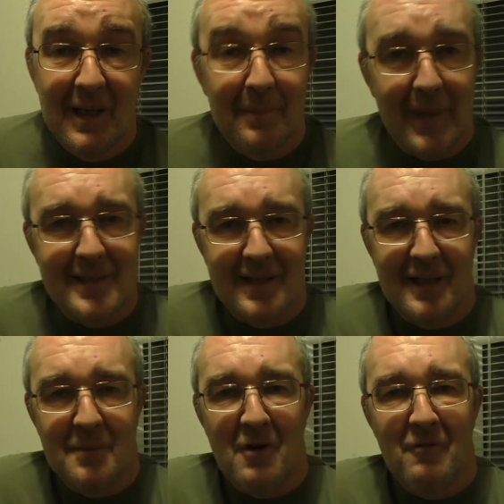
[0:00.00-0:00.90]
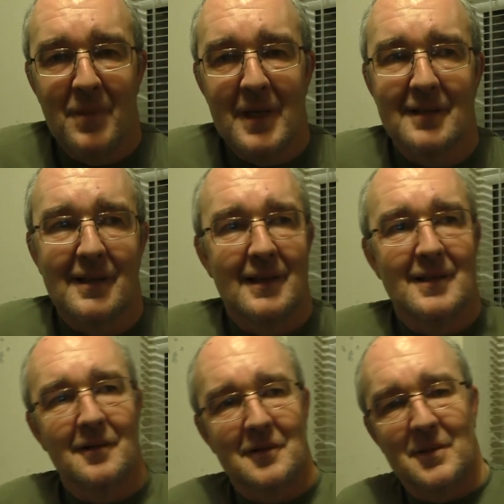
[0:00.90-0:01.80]
masking them off, basically,
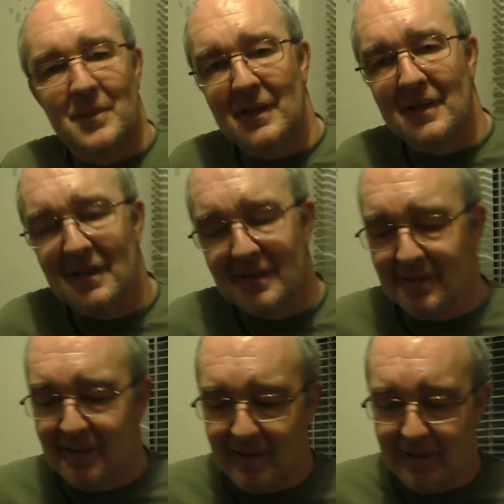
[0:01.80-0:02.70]
so to speak. It's